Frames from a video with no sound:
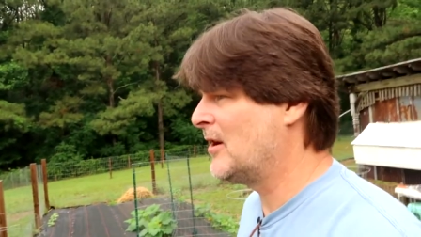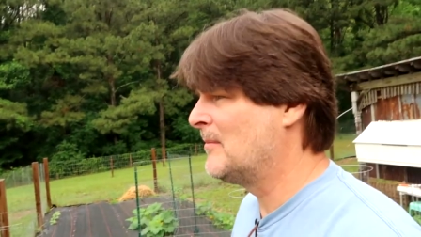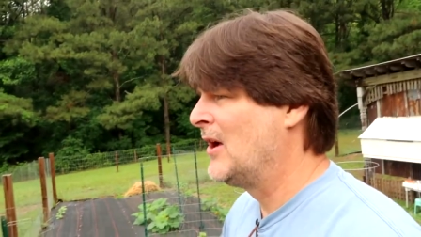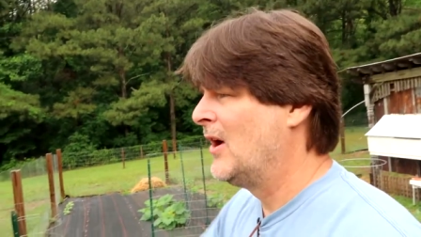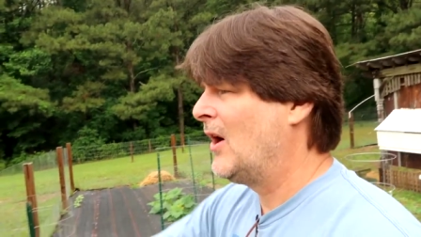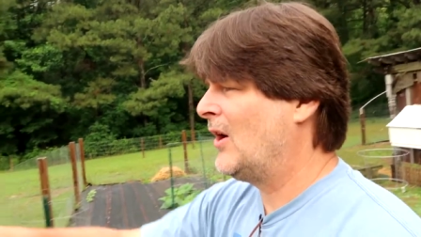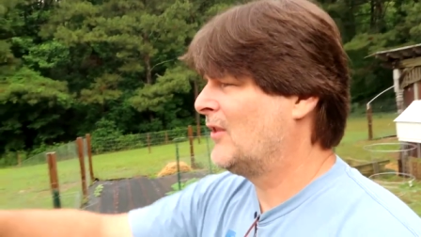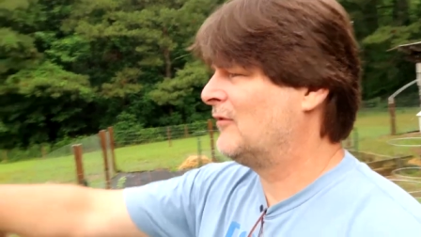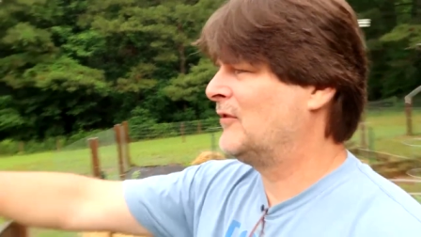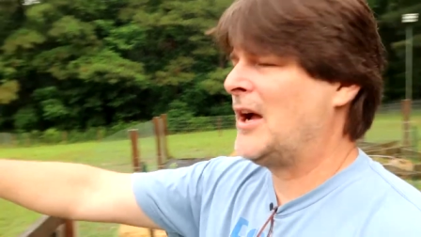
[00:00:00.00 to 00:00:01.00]
up. All
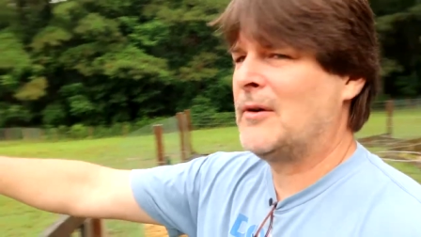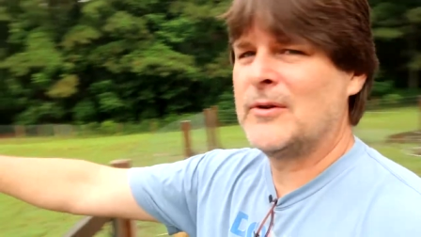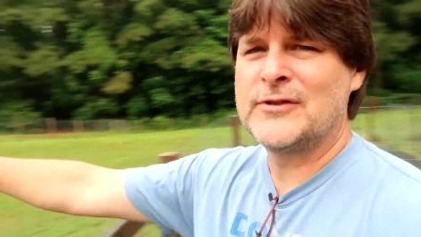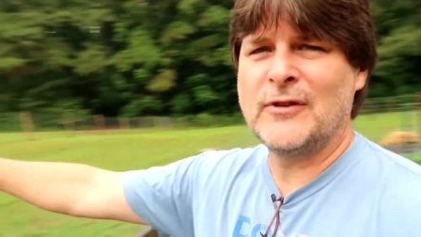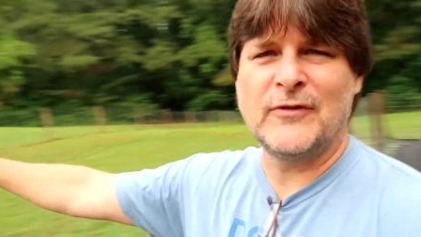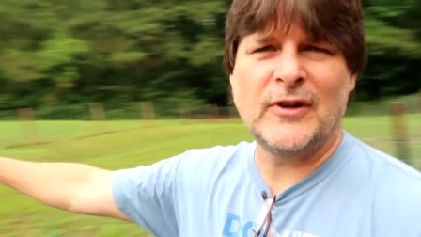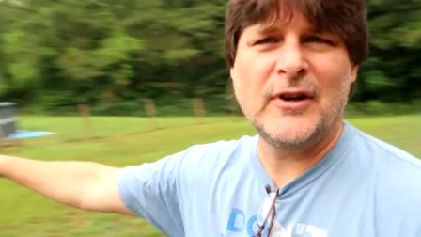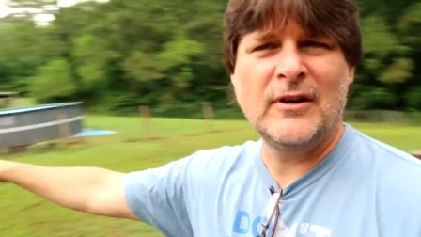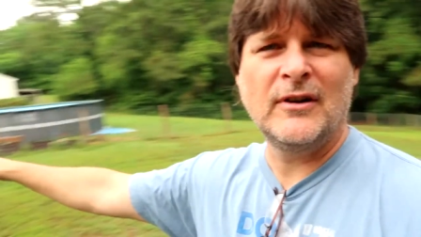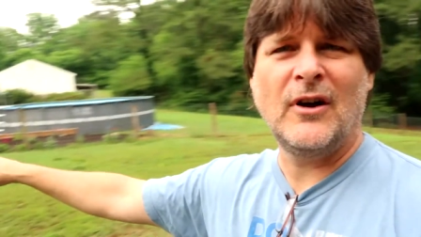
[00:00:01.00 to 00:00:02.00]
the flowers over
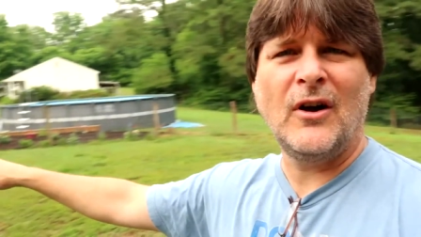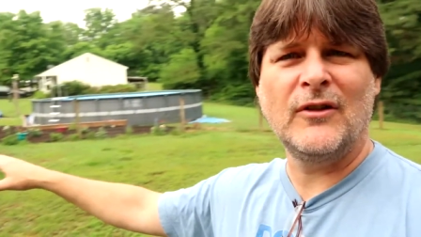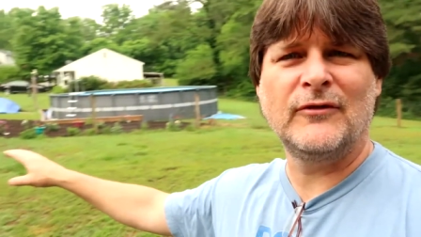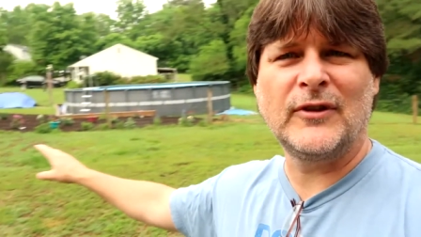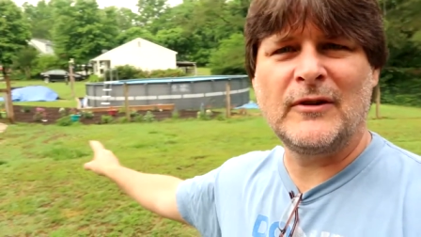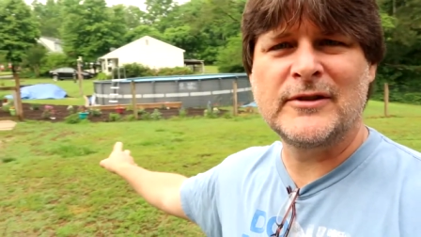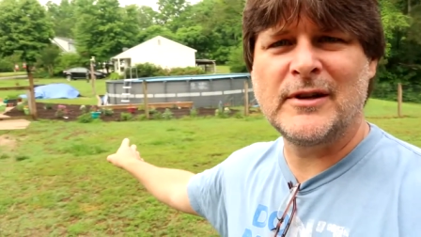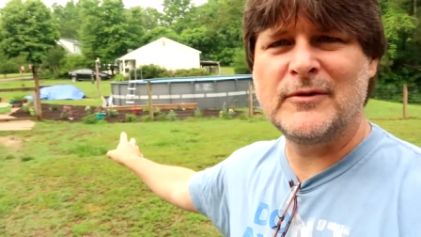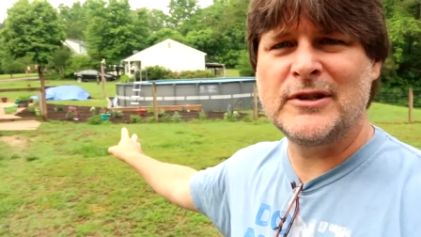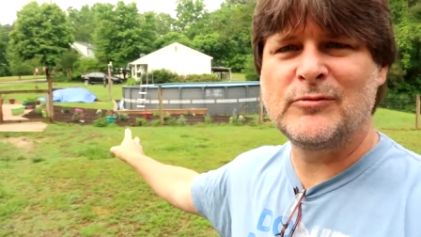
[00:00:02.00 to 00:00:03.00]
there, all the flowers
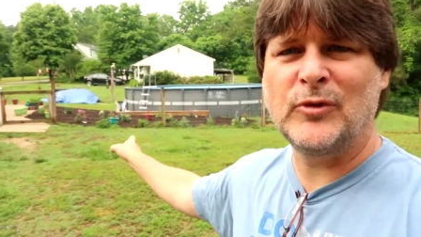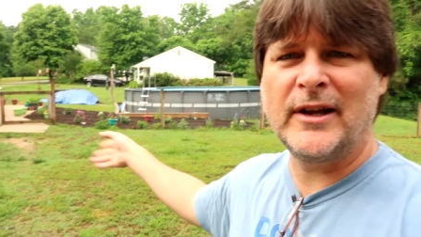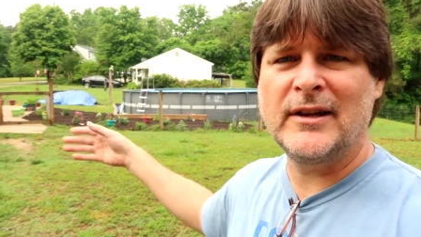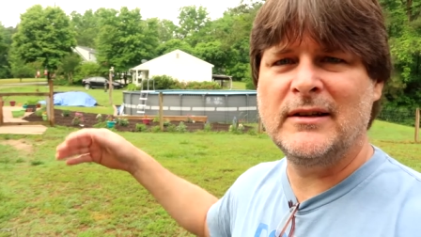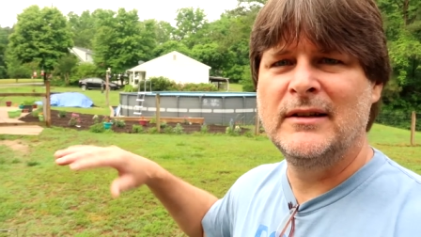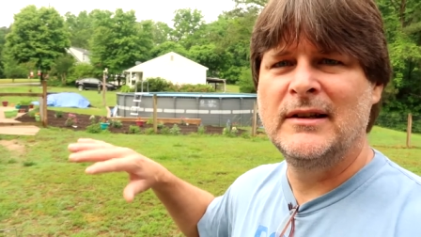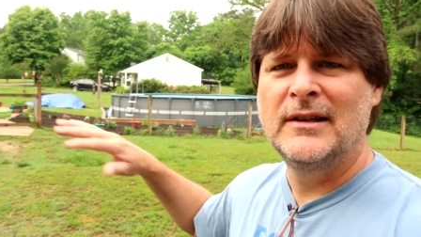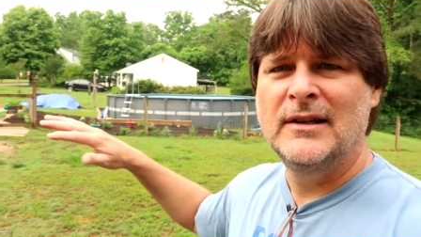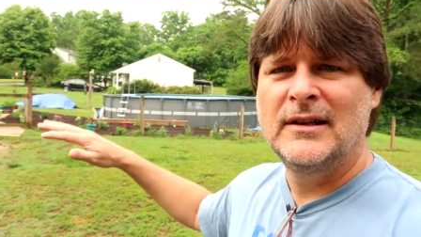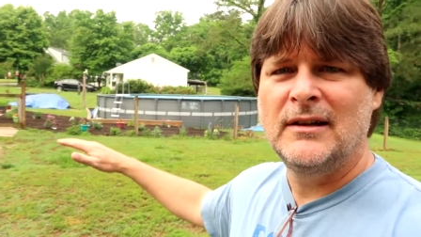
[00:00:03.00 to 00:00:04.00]
that we just planted
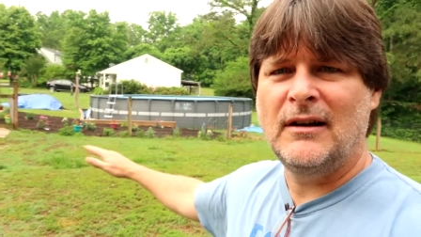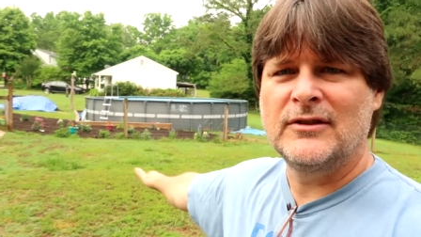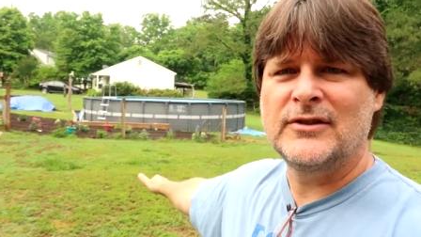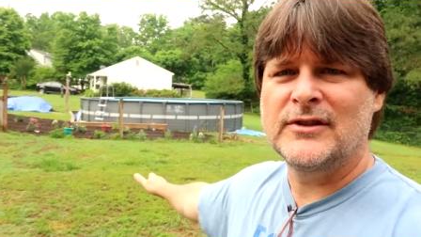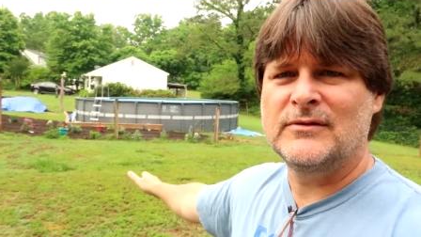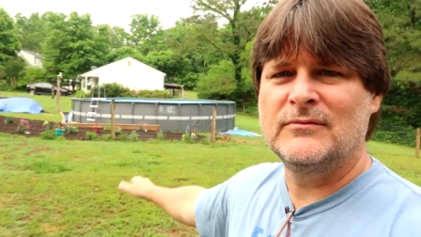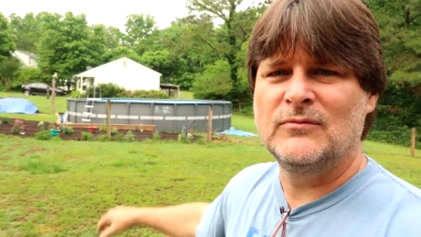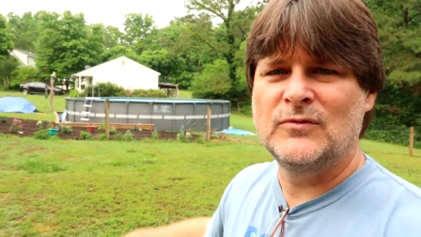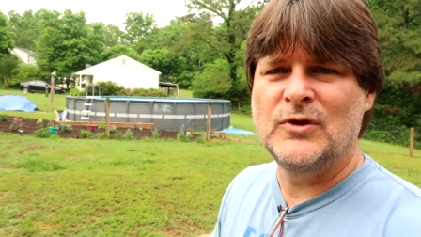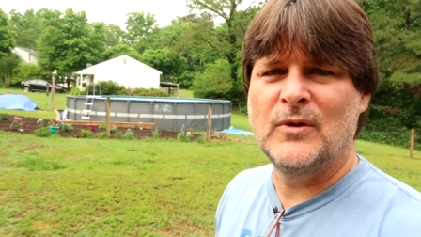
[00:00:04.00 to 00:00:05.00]
are just
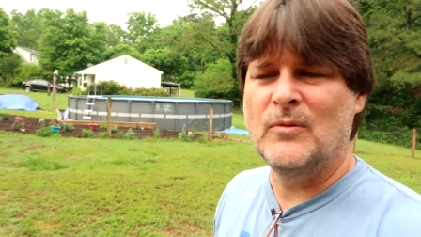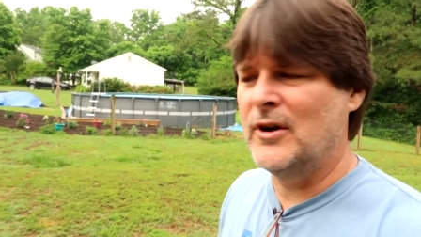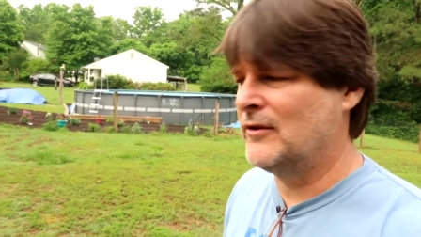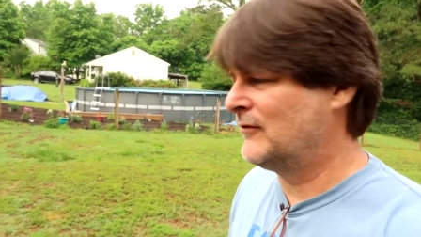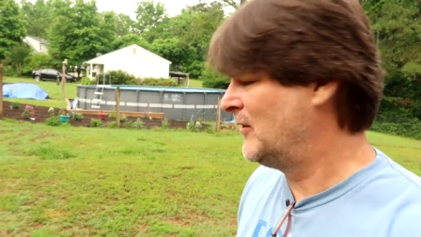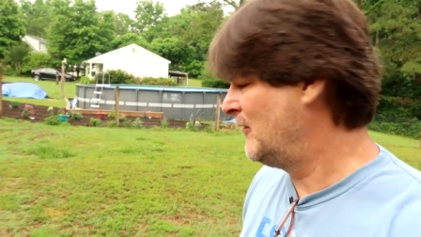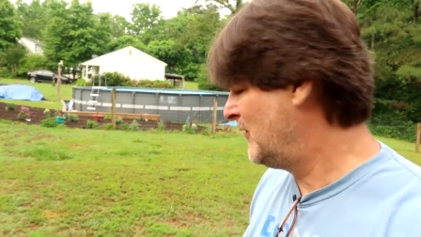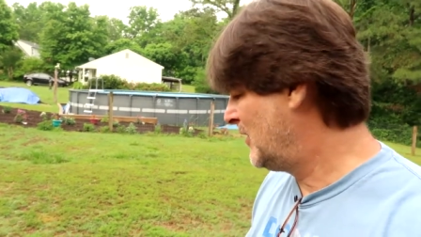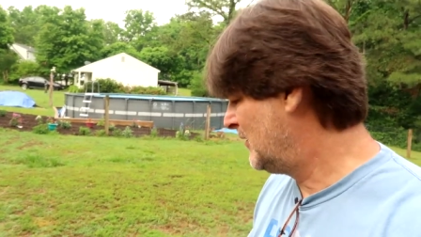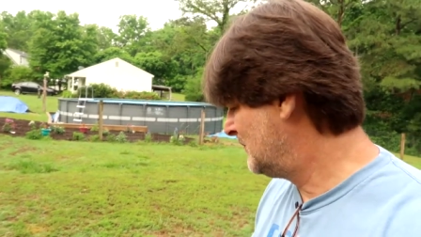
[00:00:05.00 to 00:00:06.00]
doing wonderful over there.